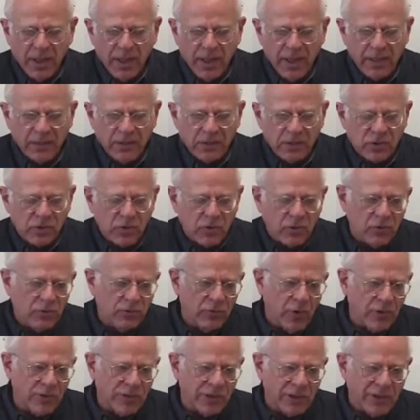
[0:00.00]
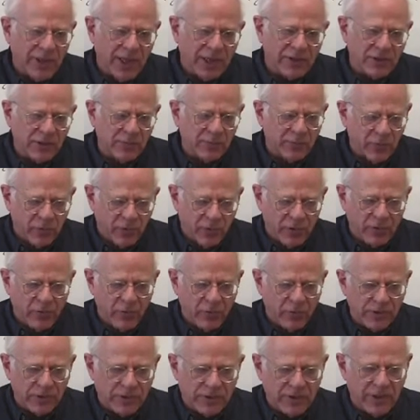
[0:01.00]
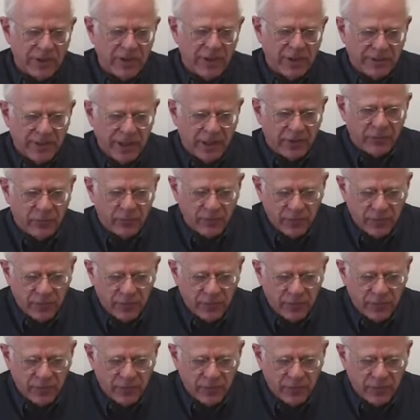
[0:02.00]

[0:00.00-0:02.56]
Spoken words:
And so Rosa Luxemburg was dealt